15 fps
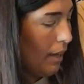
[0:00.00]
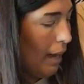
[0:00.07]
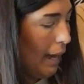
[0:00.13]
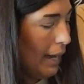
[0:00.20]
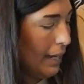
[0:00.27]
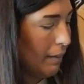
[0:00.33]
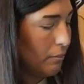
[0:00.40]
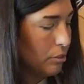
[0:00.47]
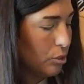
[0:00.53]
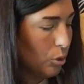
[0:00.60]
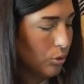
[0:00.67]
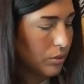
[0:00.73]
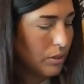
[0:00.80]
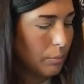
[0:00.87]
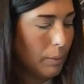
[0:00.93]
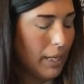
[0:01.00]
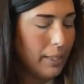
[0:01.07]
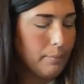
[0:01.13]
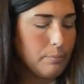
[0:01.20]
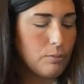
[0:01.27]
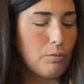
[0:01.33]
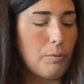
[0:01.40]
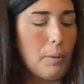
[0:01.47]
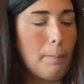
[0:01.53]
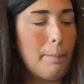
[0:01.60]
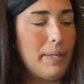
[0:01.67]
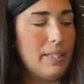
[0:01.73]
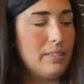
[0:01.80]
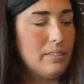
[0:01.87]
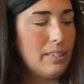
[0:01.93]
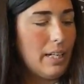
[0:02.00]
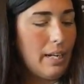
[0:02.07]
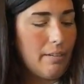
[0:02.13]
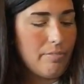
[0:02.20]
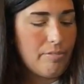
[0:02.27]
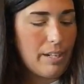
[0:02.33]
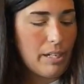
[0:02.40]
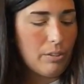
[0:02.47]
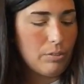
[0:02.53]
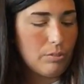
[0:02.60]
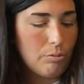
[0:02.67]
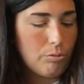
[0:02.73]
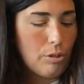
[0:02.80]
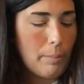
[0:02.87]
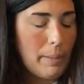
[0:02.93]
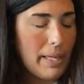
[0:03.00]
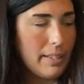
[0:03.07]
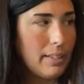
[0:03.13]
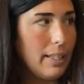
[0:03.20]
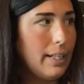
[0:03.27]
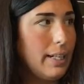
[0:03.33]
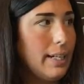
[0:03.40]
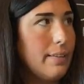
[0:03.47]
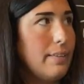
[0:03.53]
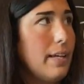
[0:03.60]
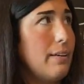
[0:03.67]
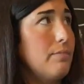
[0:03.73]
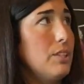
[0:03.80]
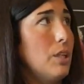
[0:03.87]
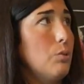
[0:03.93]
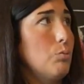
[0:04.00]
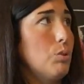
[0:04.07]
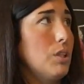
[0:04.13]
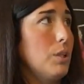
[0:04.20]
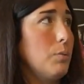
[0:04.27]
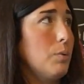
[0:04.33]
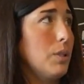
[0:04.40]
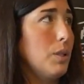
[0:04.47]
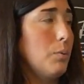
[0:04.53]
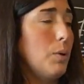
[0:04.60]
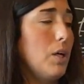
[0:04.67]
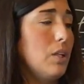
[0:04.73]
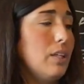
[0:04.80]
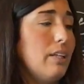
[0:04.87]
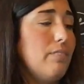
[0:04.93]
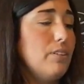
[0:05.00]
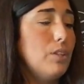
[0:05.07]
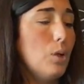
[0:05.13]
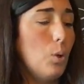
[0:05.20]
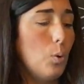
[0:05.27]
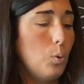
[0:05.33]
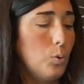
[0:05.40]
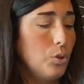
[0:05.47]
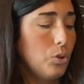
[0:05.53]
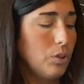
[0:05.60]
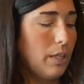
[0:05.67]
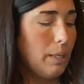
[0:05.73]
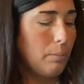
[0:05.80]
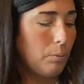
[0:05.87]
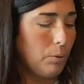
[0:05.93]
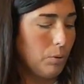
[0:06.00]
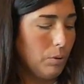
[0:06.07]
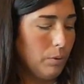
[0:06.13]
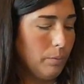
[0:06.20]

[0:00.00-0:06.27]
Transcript: I have sold some items from the bins that I've found from Athleta and they've done really, really well, even the older label.